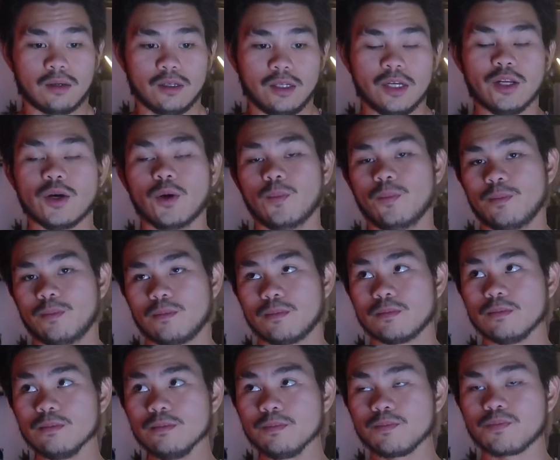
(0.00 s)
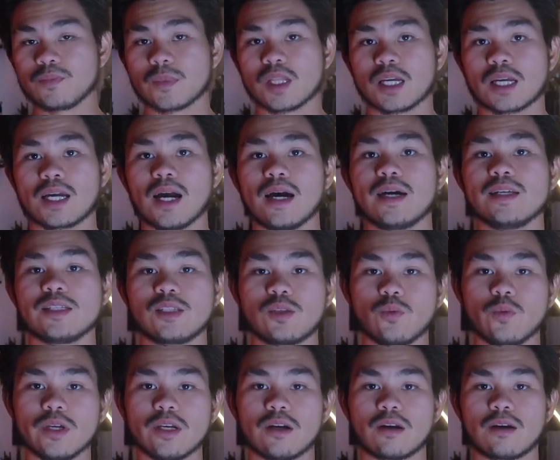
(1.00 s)
you know, guys,
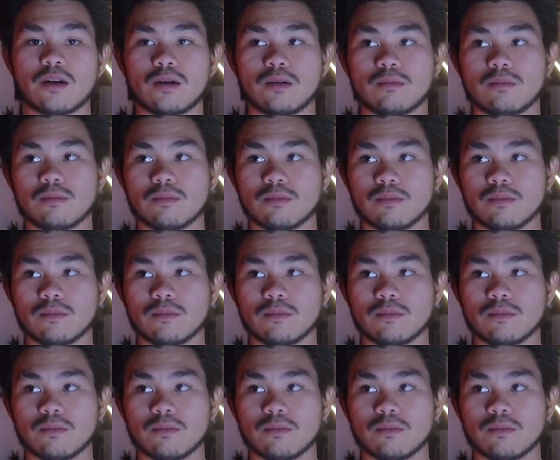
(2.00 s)
we are